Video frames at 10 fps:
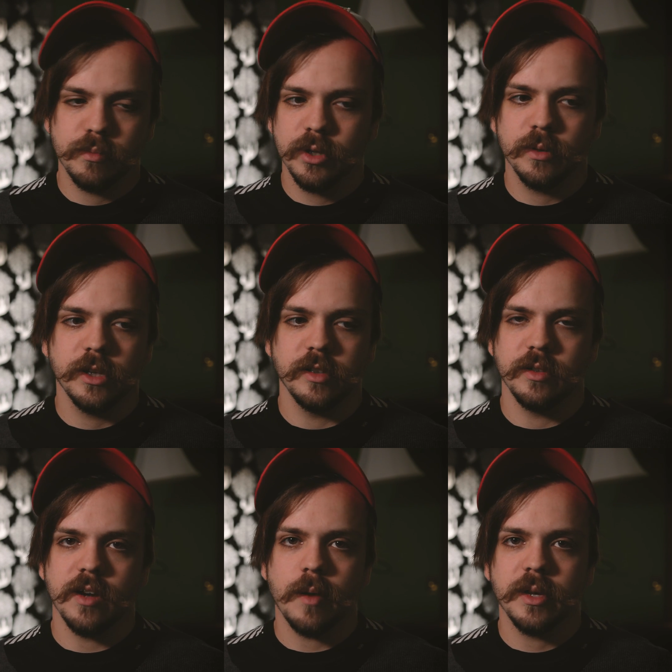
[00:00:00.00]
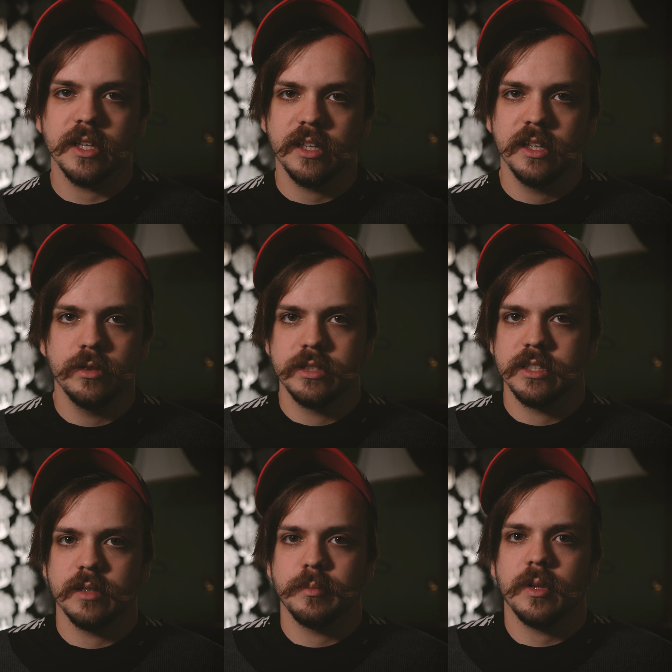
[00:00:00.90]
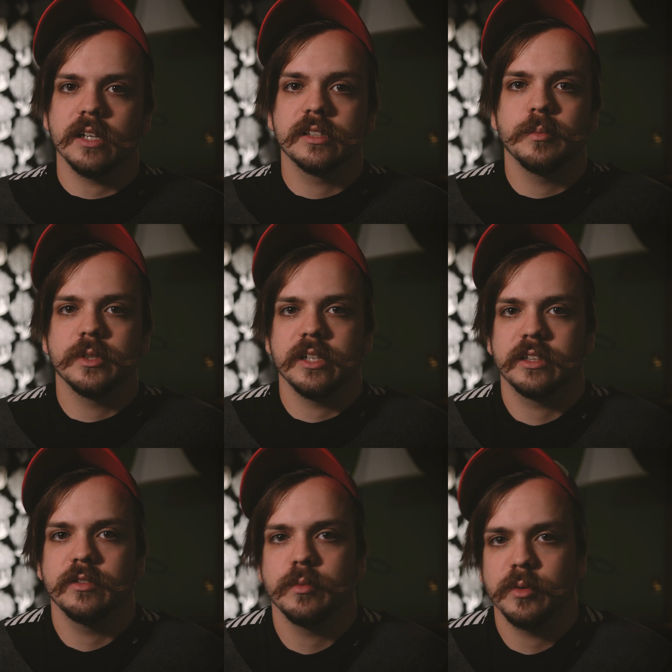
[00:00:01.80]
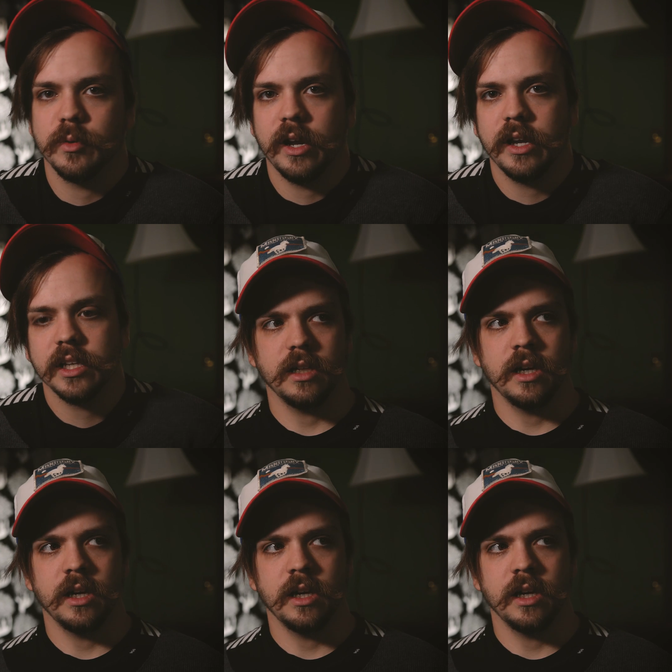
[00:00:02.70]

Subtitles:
put it where you can grab it. Use a Ziploc to protect it from the rain.